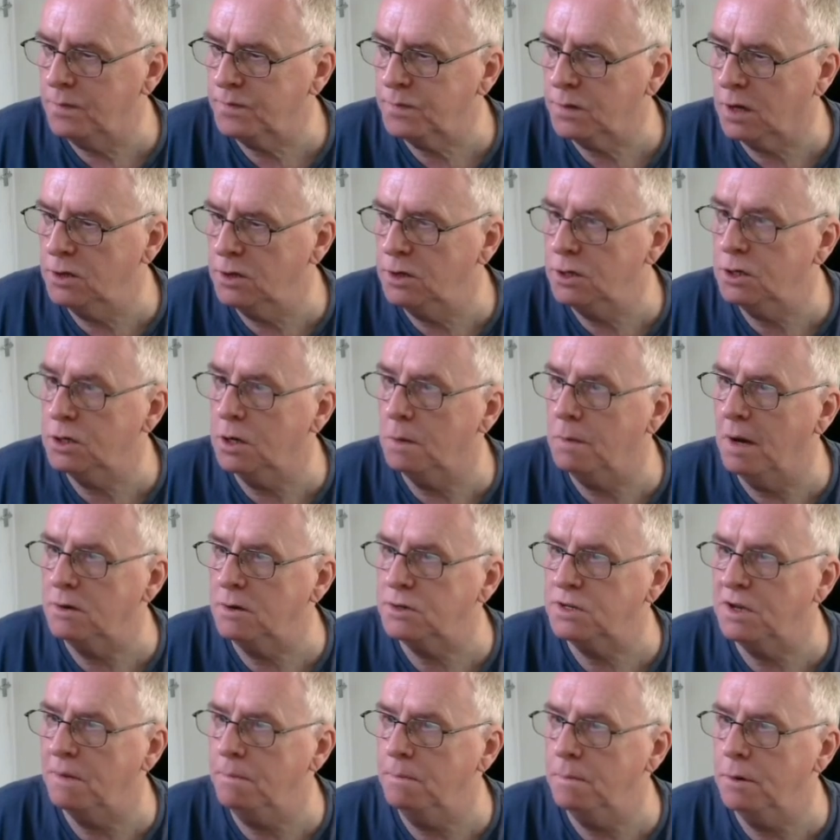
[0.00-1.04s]
because it's about
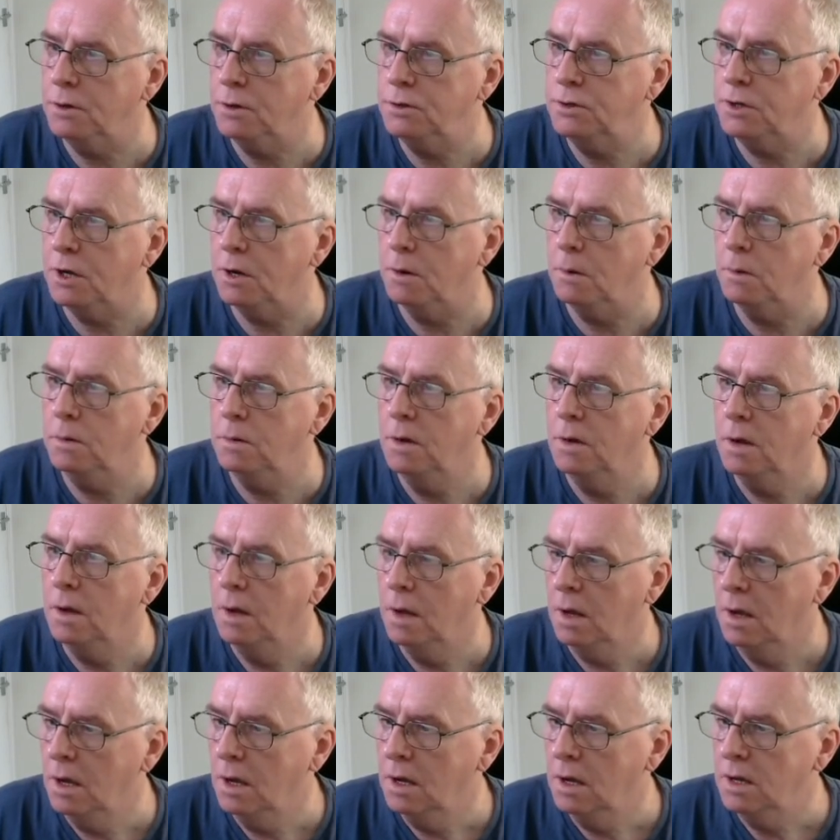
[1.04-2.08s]
7.0,
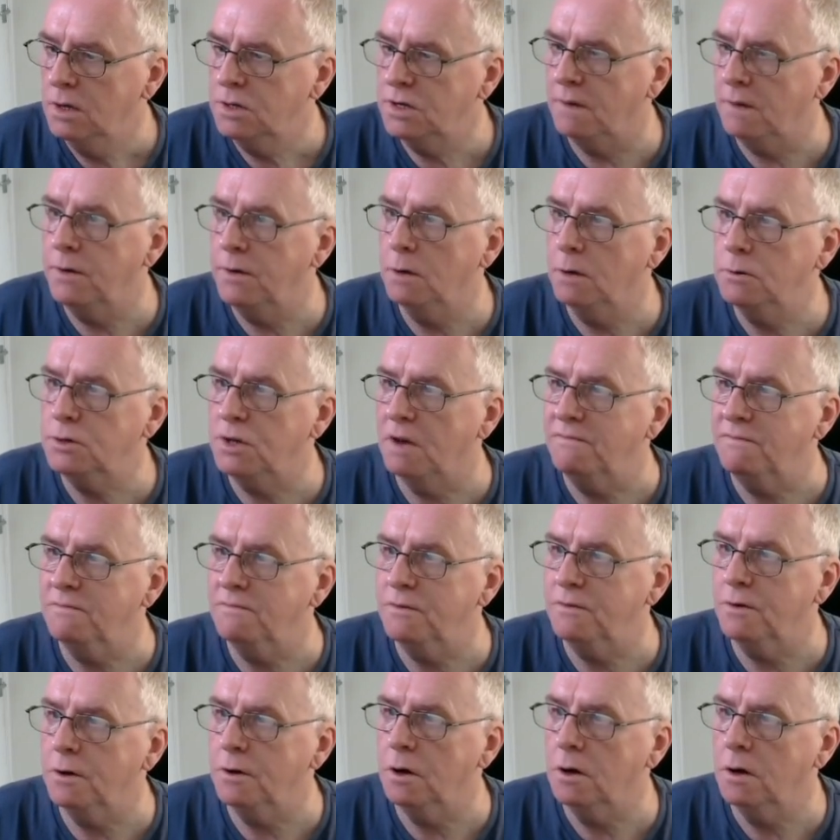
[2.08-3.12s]

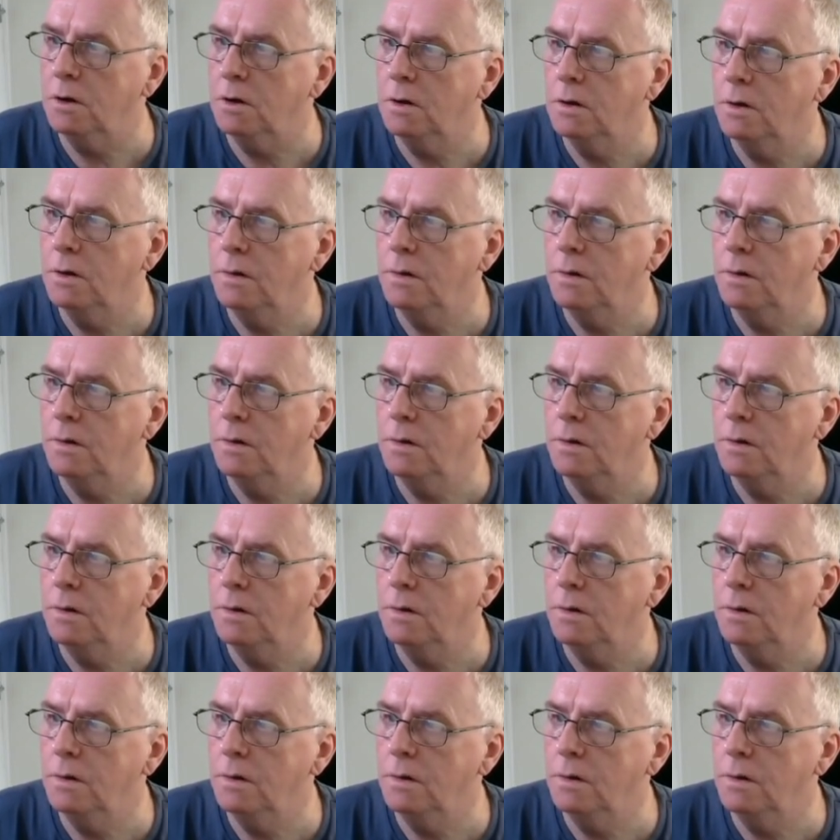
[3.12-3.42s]
7074.